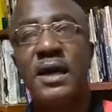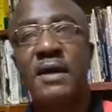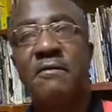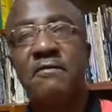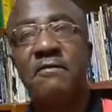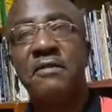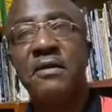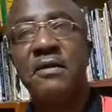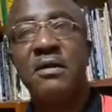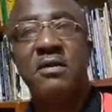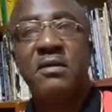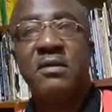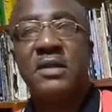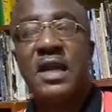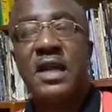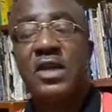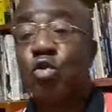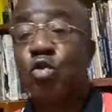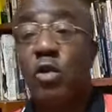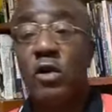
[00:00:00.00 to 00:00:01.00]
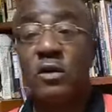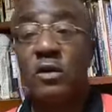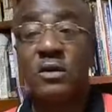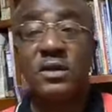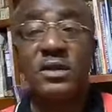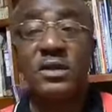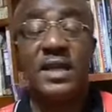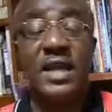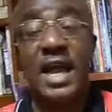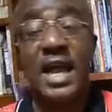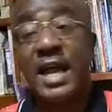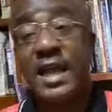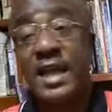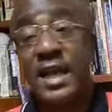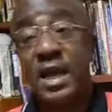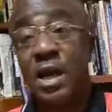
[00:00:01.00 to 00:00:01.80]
feel that once they are in